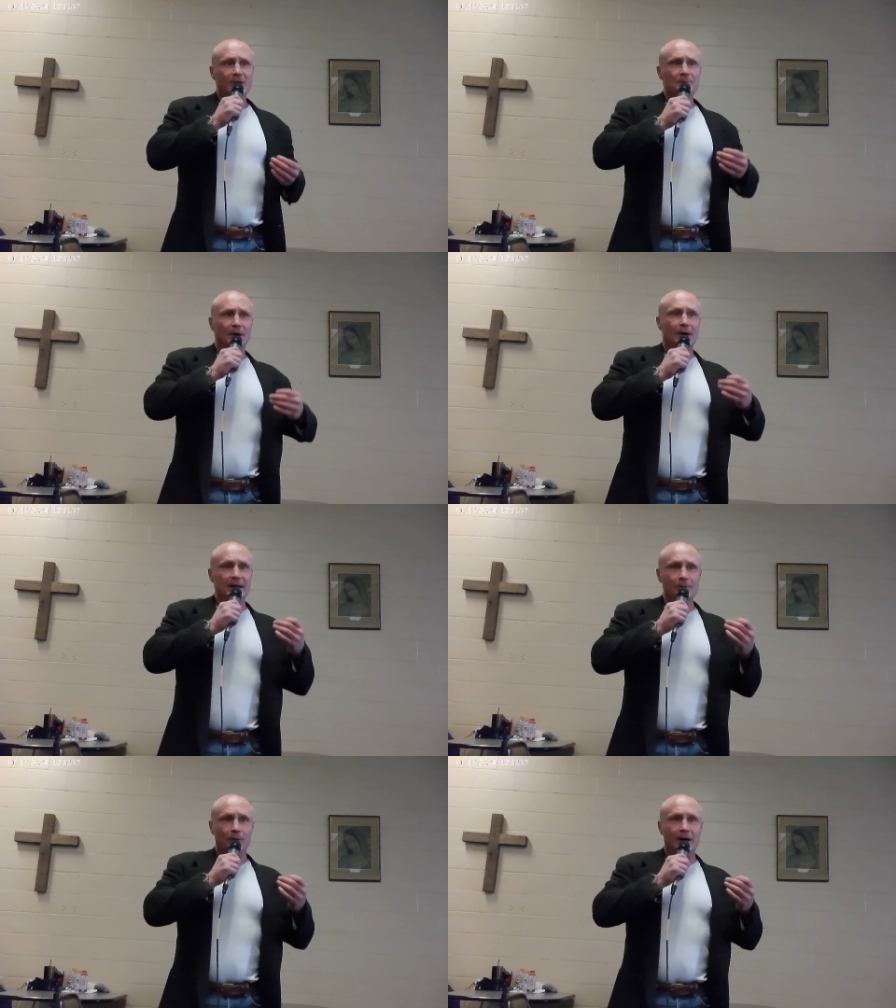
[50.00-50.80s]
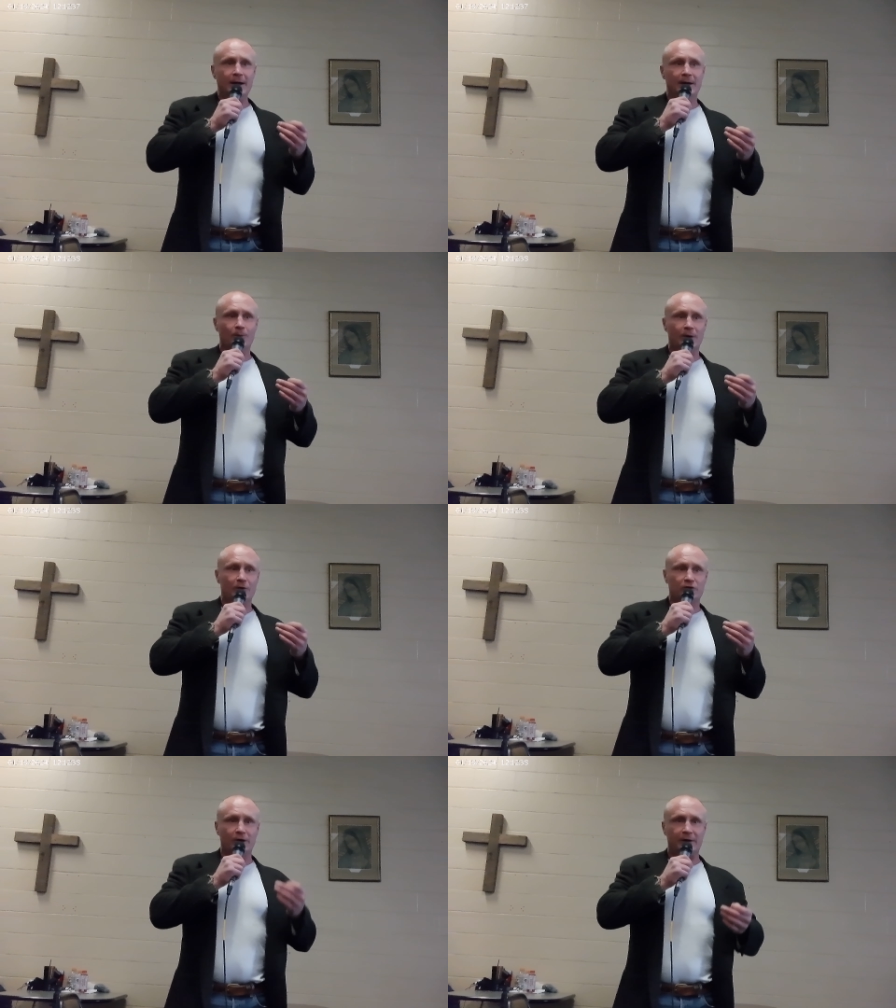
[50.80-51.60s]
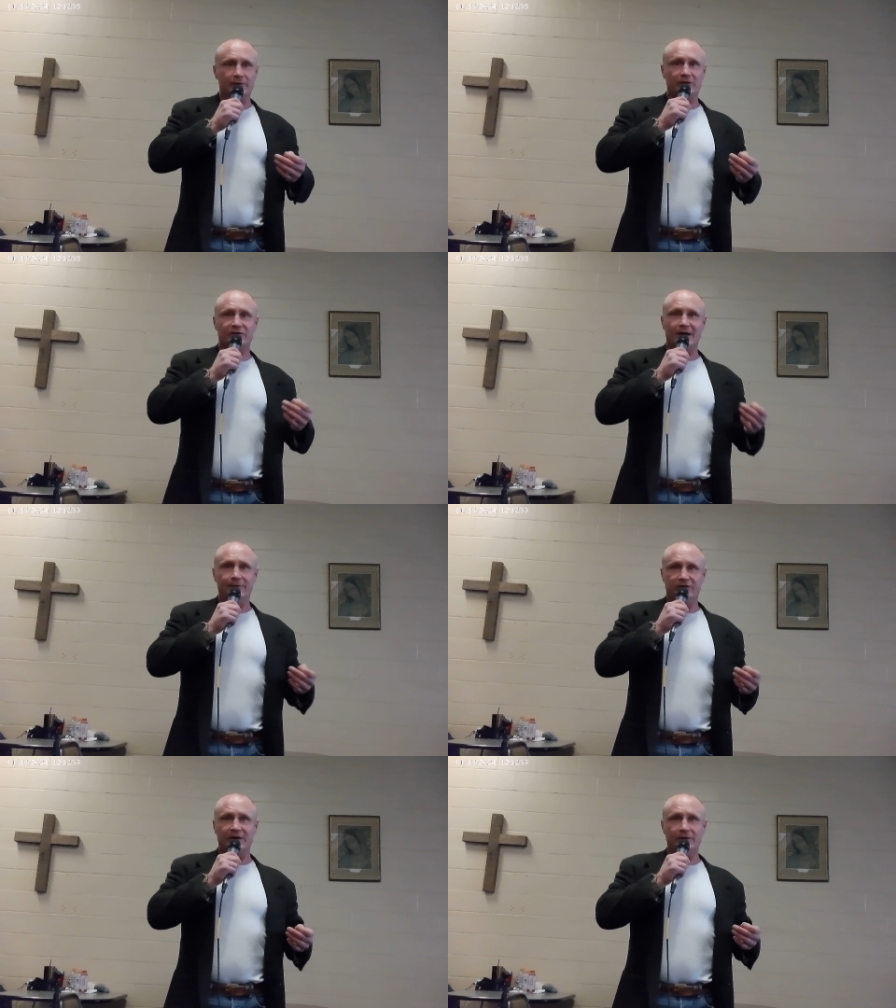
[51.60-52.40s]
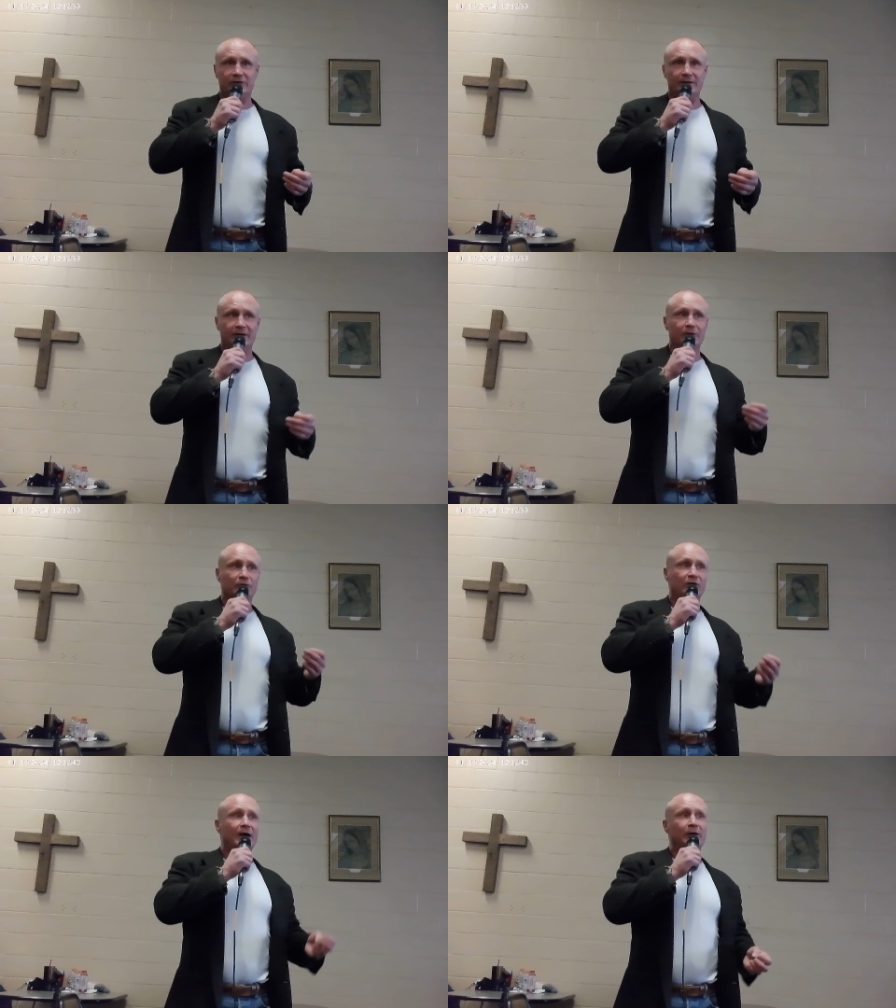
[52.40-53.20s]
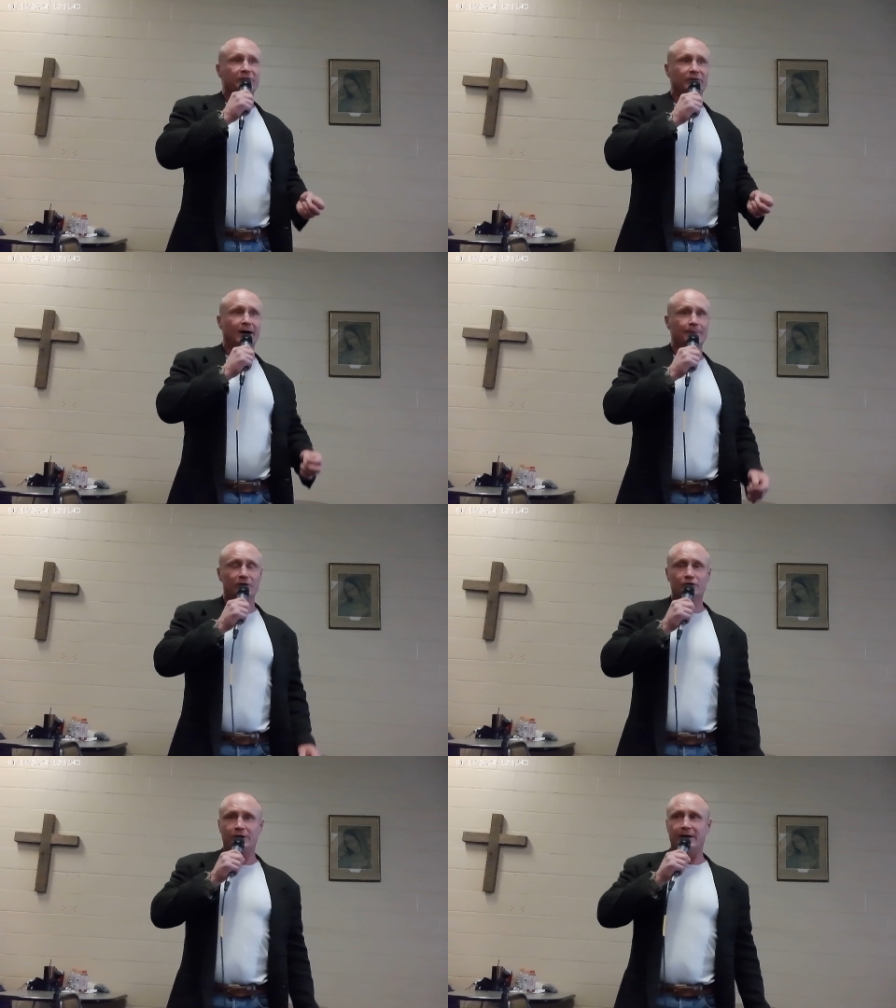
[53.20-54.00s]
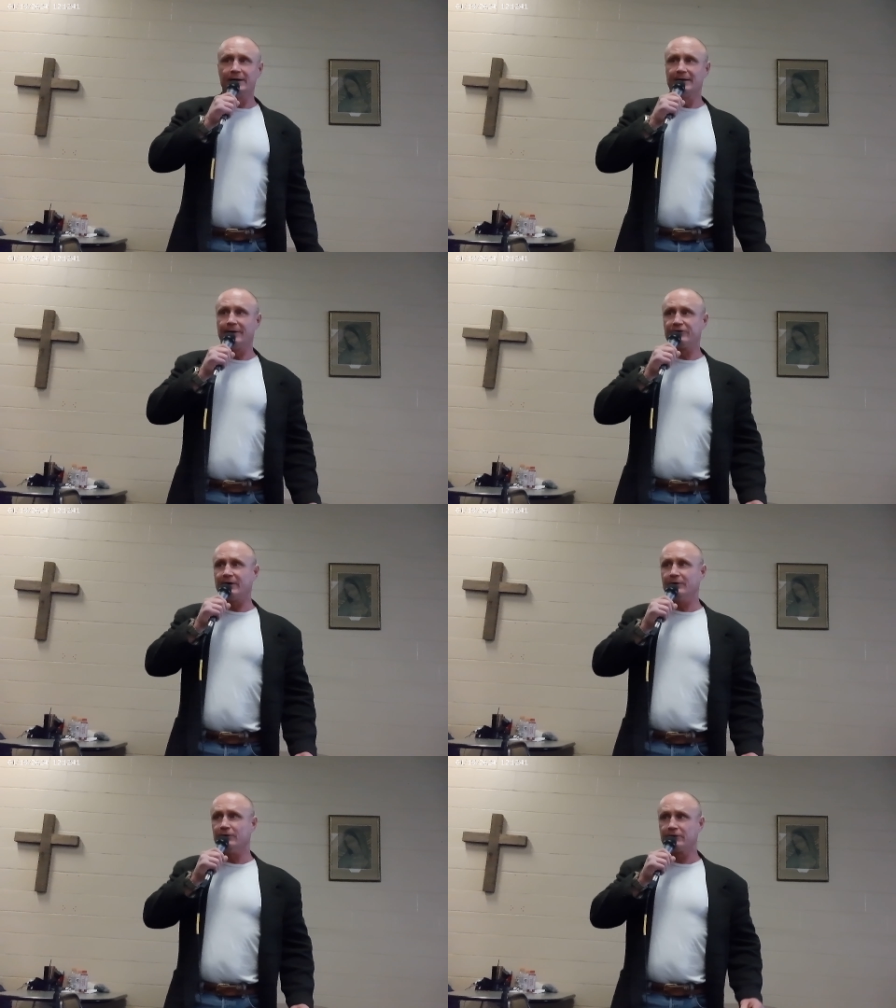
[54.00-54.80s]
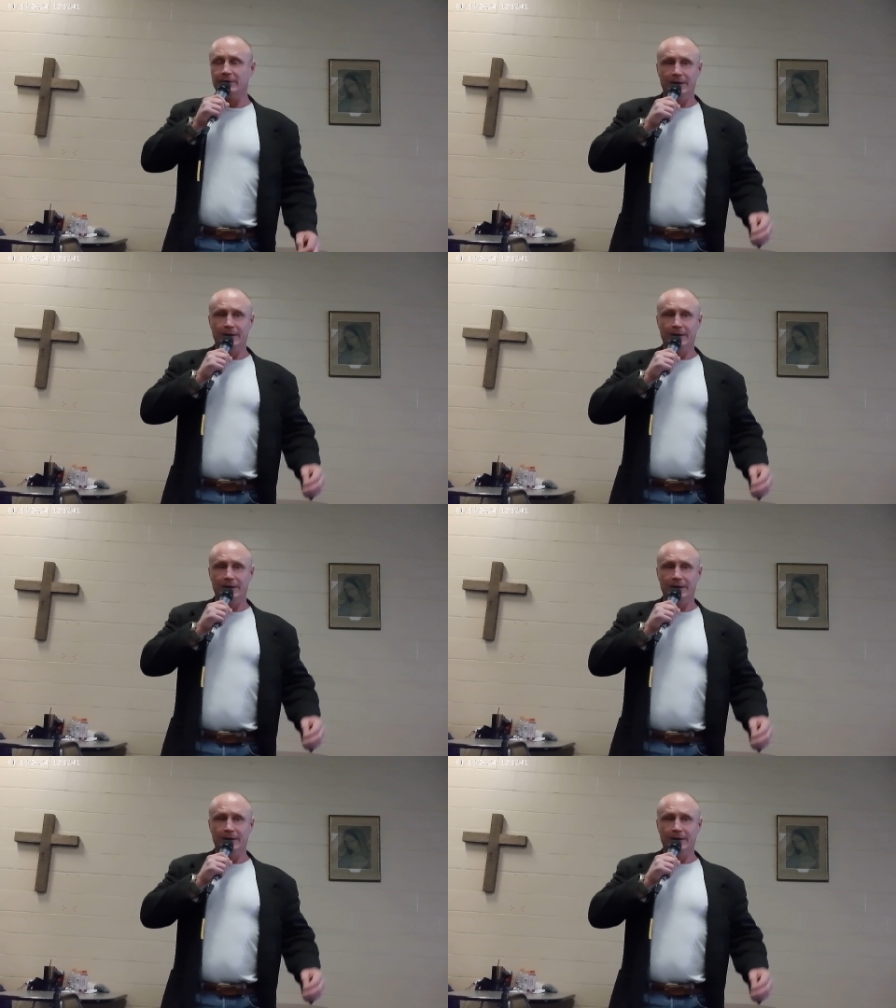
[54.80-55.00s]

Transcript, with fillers: but it, when I when I was looking at this life sentence, I think it was the eighth time I was looking at a life sentence,